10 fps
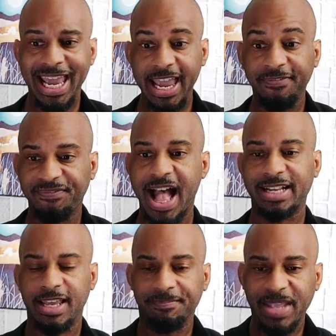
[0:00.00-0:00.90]
In
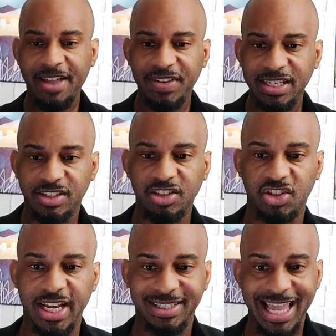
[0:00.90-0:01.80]
fact, evidence
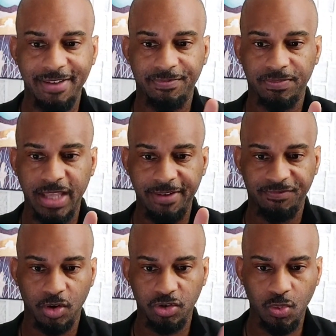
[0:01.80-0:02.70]
suggests
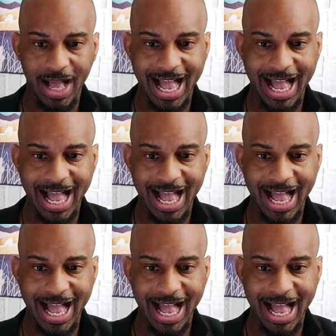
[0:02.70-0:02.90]
that virtual